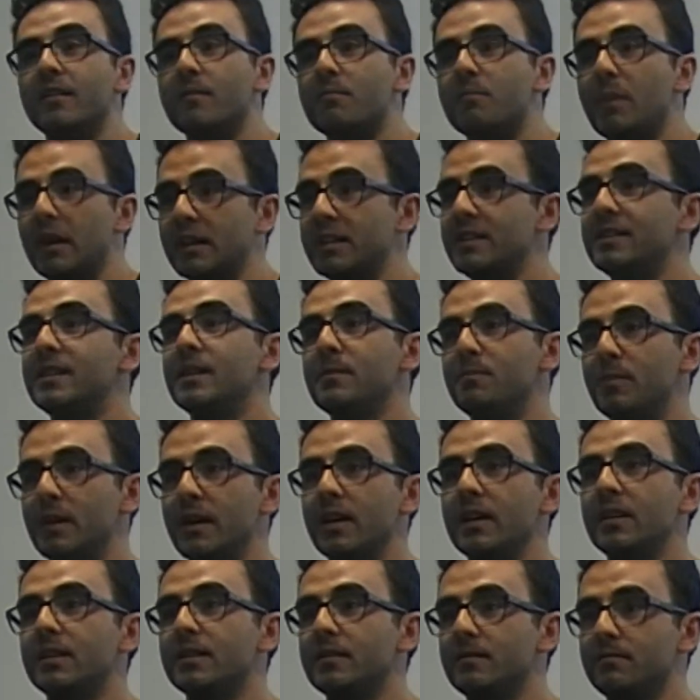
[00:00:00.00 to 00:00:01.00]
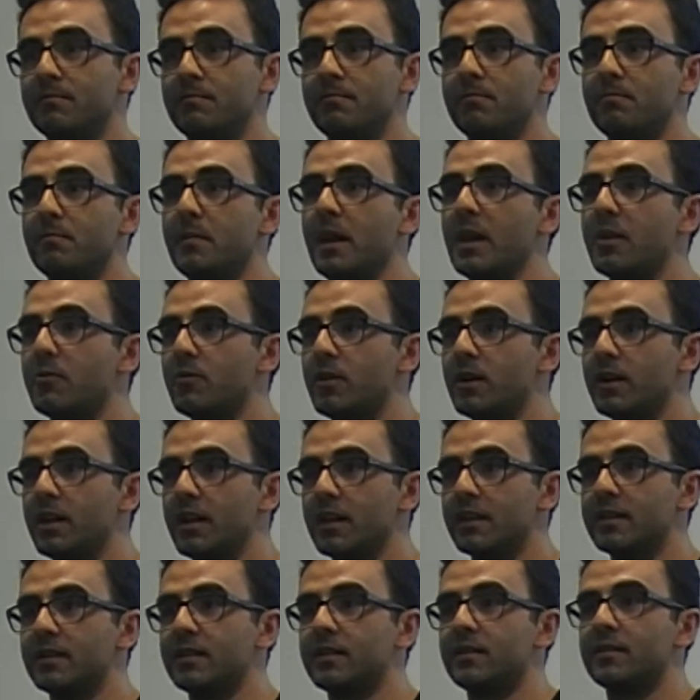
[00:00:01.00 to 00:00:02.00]
Participate, make
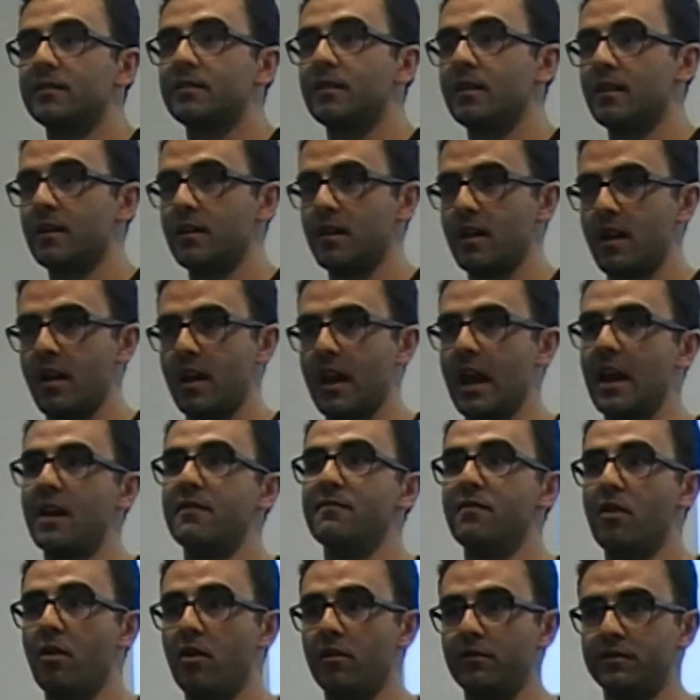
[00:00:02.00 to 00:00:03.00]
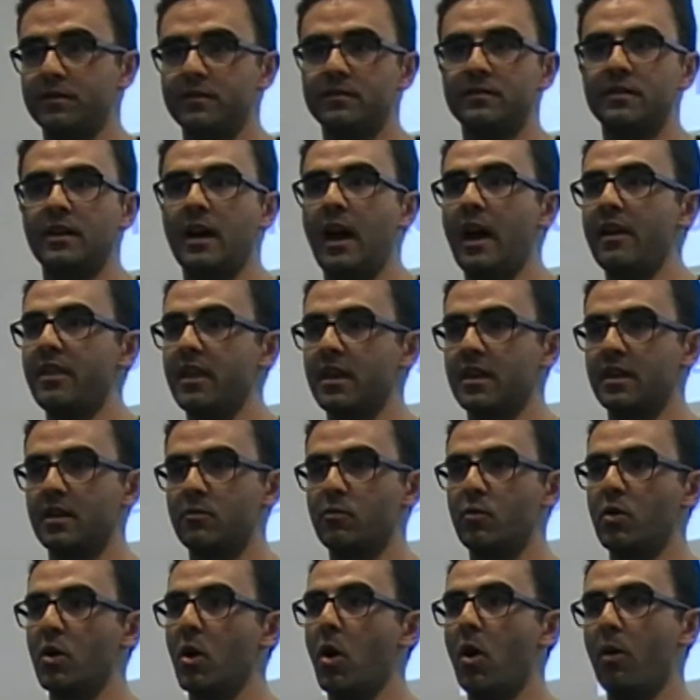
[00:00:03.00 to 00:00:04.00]
critics, get involved. I think
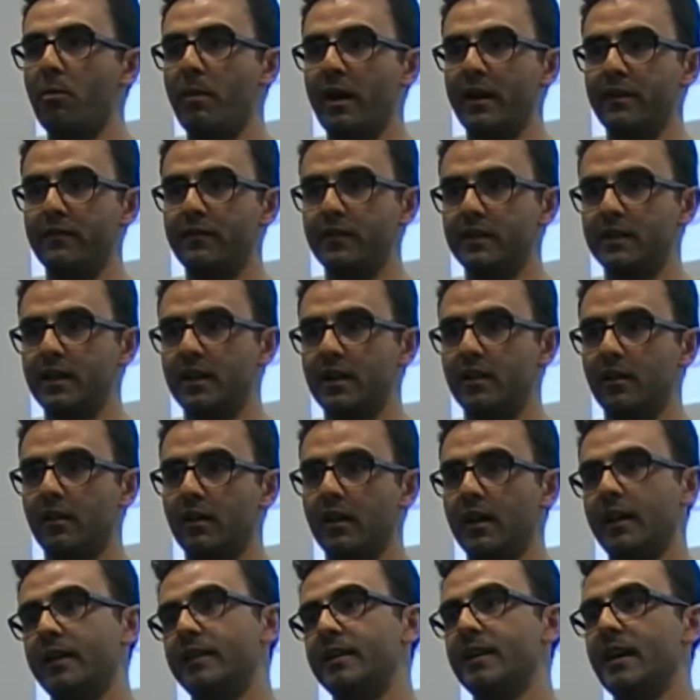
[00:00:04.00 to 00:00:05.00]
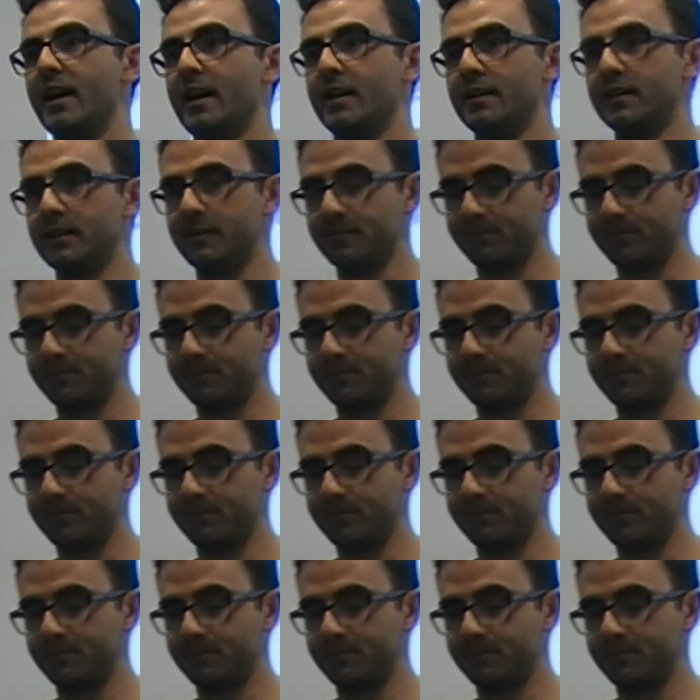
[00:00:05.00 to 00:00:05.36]
we all benefited at the end.